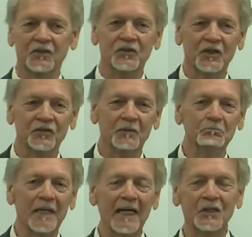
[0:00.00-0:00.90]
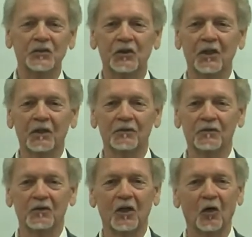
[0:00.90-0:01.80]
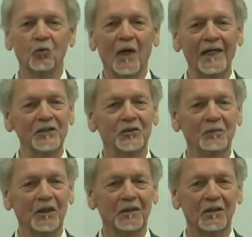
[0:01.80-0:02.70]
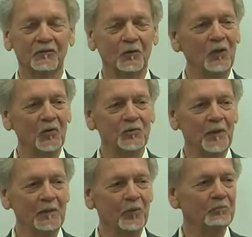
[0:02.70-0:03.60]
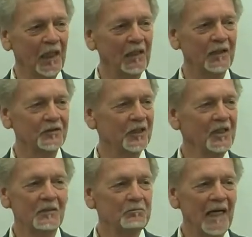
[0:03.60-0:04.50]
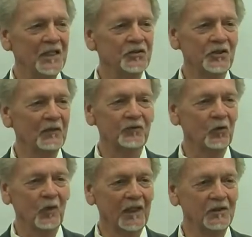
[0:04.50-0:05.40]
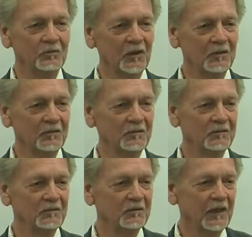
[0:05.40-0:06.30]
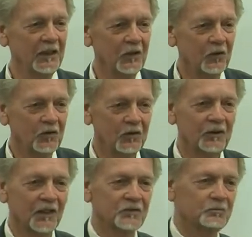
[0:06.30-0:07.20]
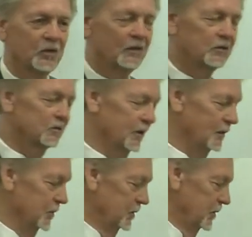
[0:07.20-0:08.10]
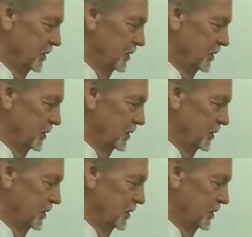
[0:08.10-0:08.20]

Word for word: It's just a makeshift arrangement for most people, marriage. Makeshift arrangement. Any yes, brother Trevor.